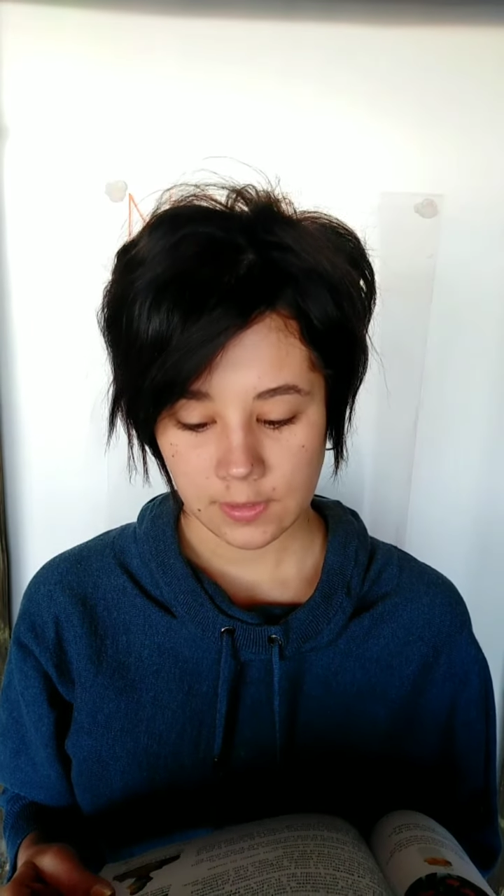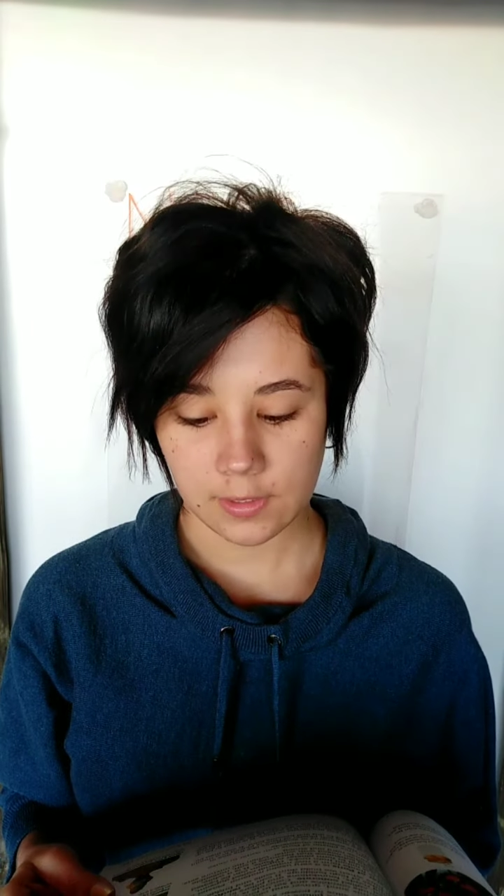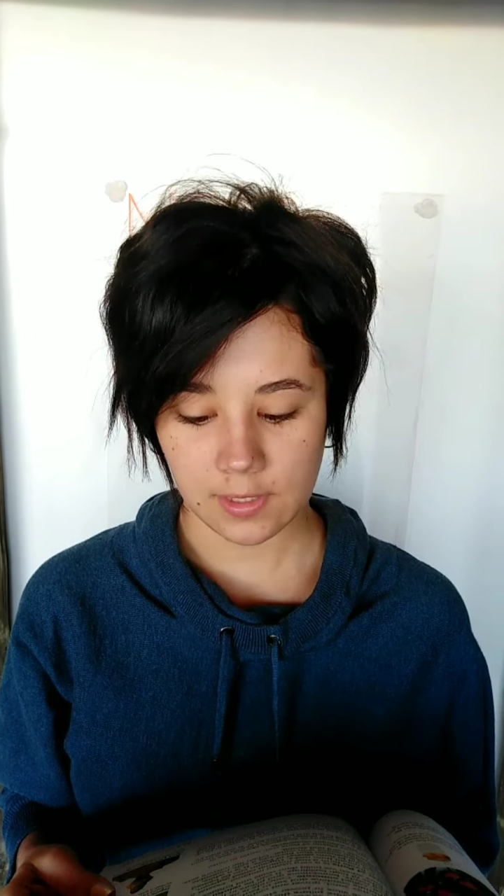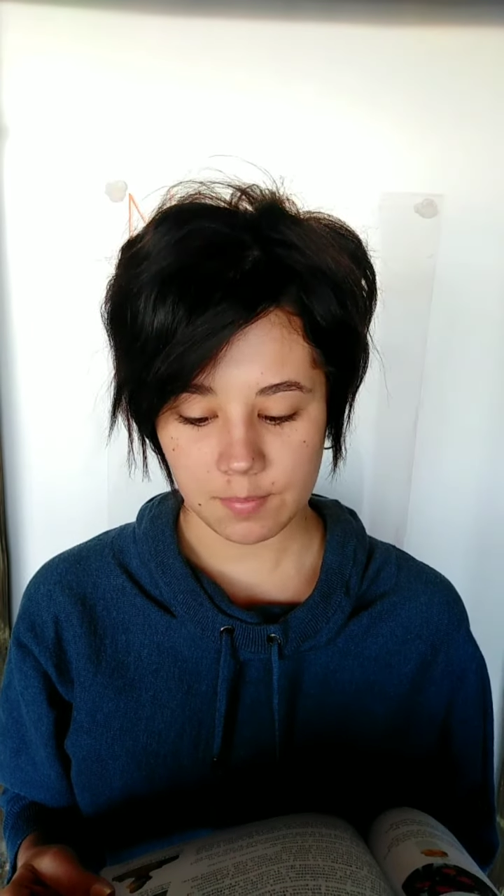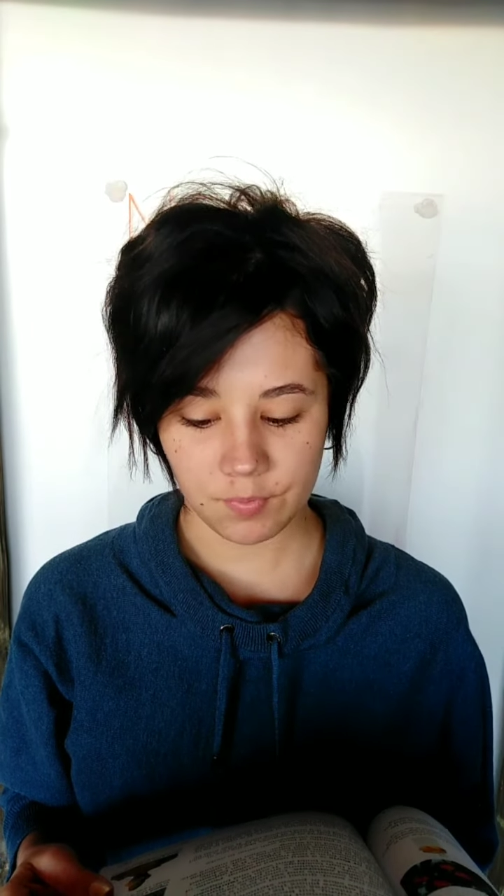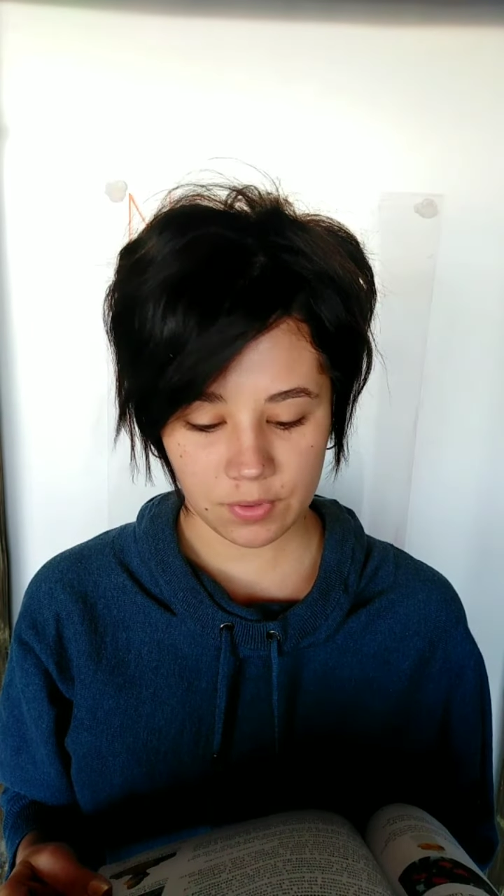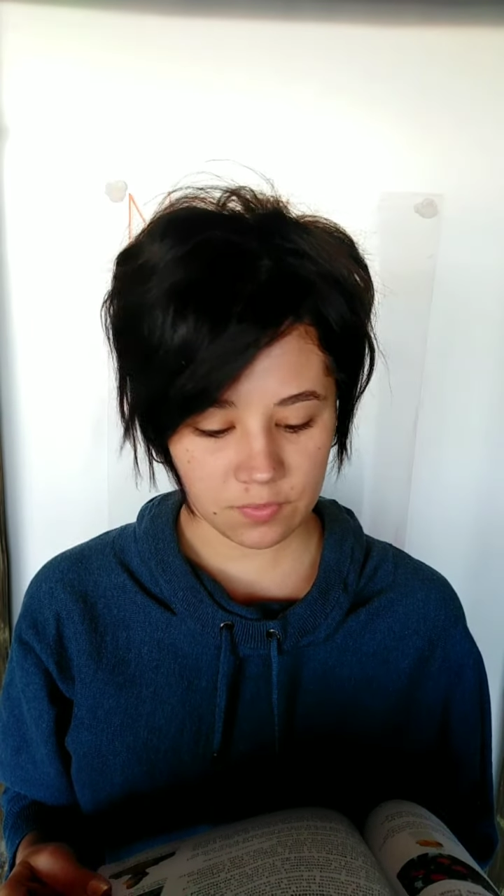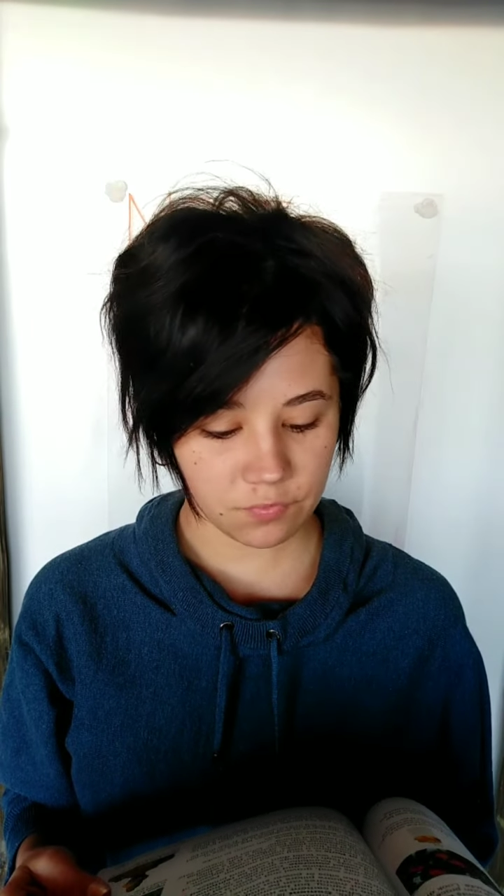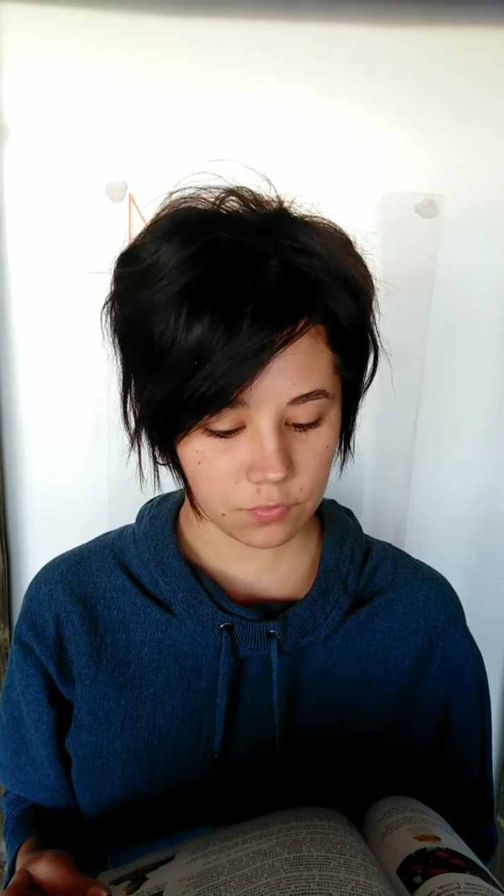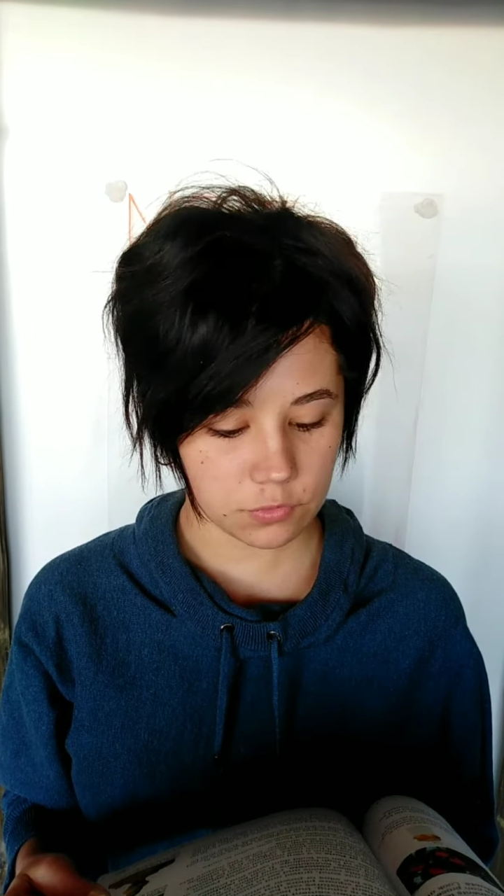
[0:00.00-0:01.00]
It can be
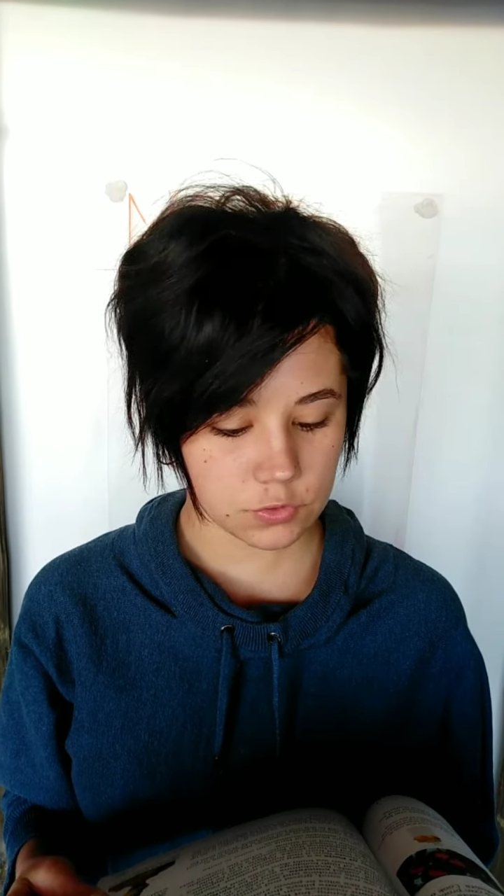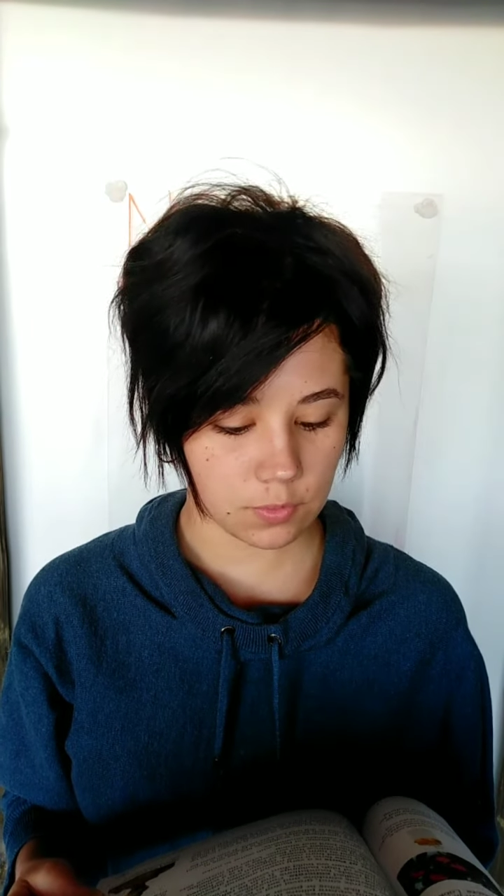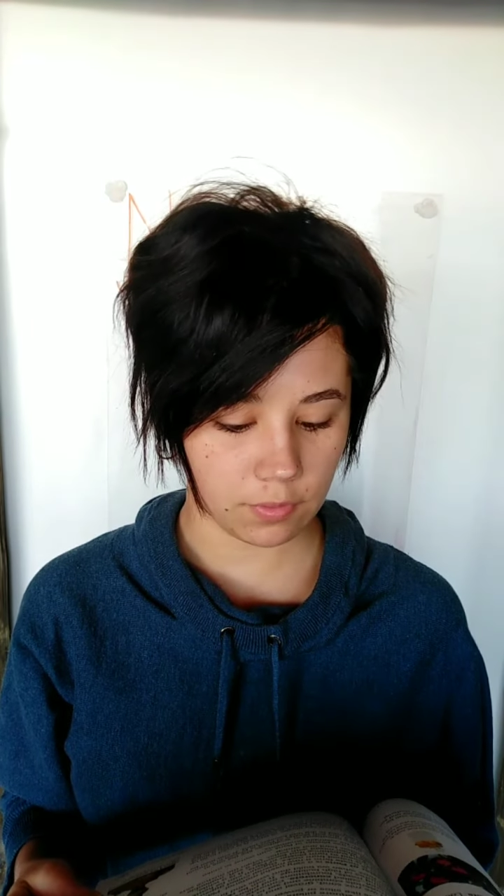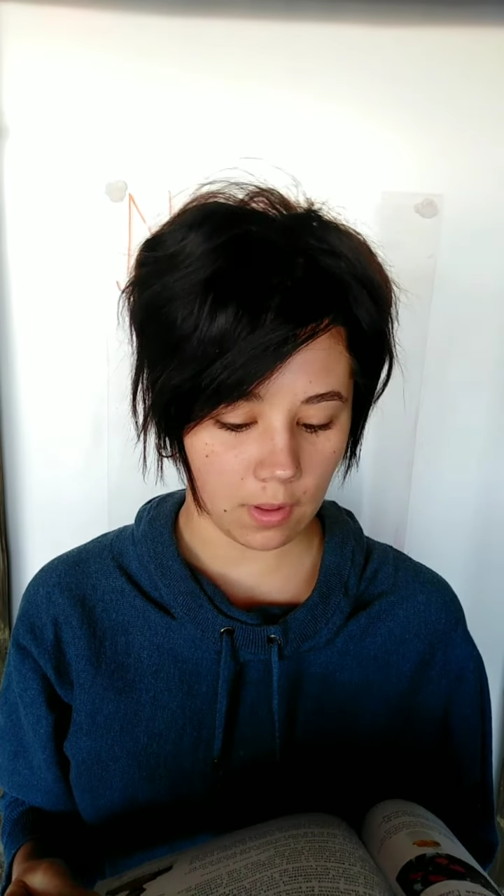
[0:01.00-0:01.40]
reinforced with